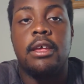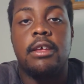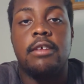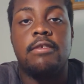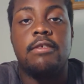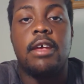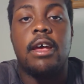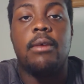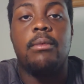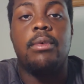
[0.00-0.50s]

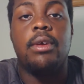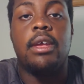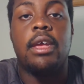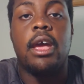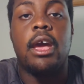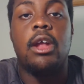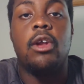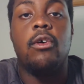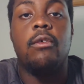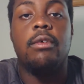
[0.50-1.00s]
is that we
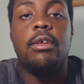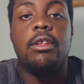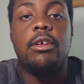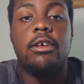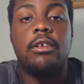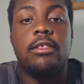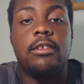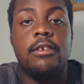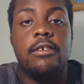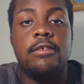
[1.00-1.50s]
can't
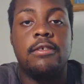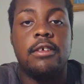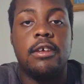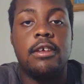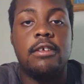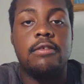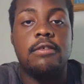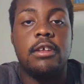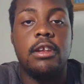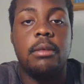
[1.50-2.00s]
overlook these
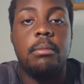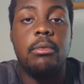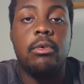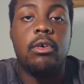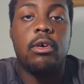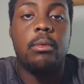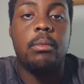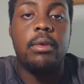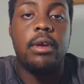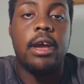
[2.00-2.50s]
things
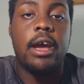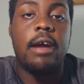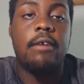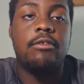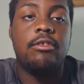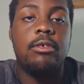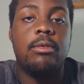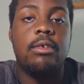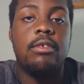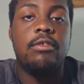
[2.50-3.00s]
anymore. We
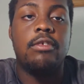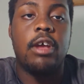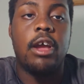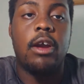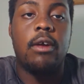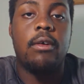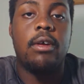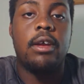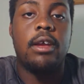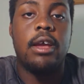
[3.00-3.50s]
have to
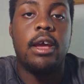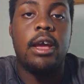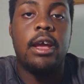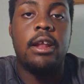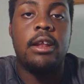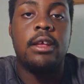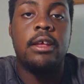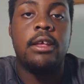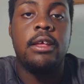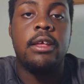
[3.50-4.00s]

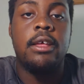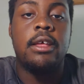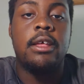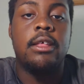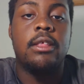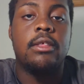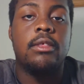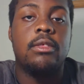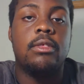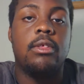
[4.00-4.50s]
interrogate
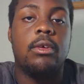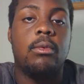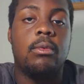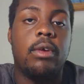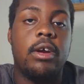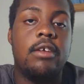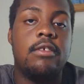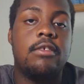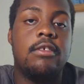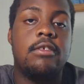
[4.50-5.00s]
the
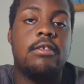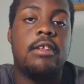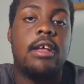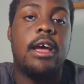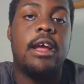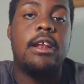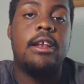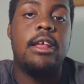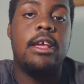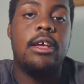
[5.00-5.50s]
racist
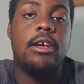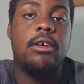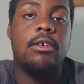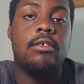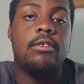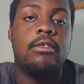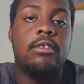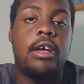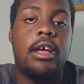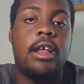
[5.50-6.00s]

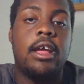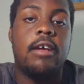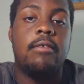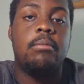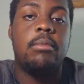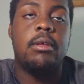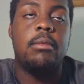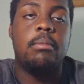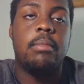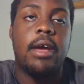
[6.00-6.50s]
ideals that
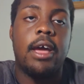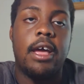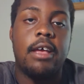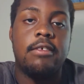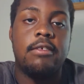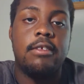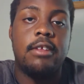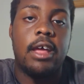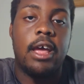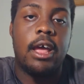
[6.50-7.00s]
have been
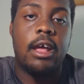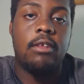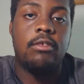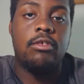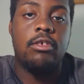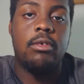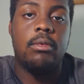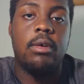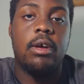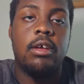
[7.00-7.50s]
passed down
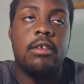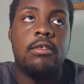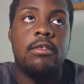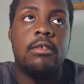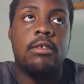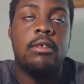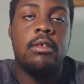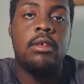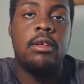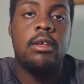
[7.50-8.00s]
to
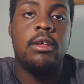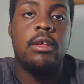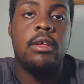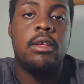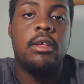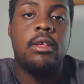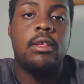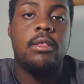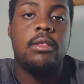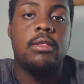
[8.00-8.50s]
us,
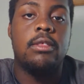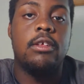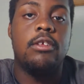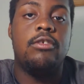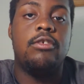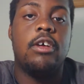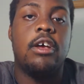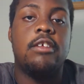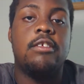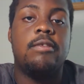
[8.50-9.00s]
the
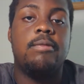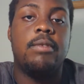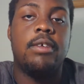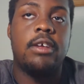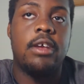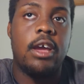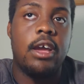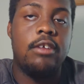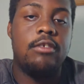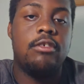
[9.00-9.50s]

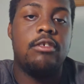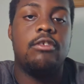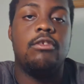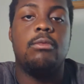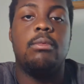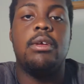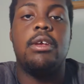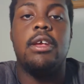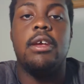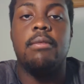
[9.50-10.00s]

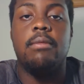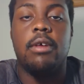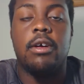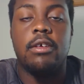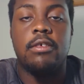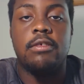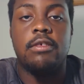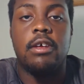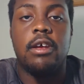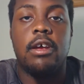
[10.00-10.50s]
justifications we give
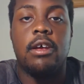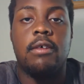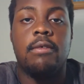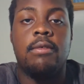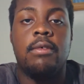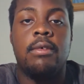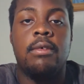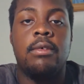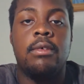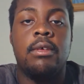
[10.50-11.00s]

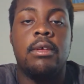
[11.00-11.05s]
ourselves.